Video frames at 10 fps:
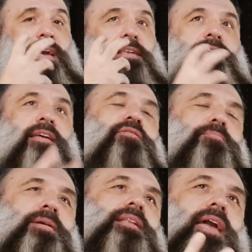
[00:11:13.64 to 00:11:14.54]
had never
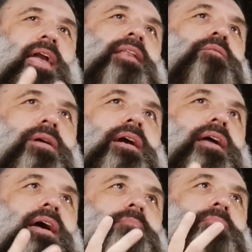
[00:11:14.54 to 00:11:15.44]
been anywhere
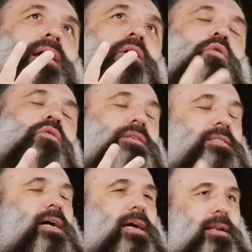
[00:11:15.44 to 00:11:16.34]
in my whole
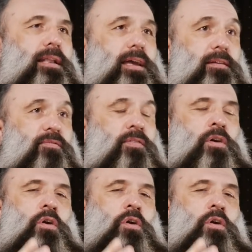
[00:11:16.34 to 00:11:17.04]
entire life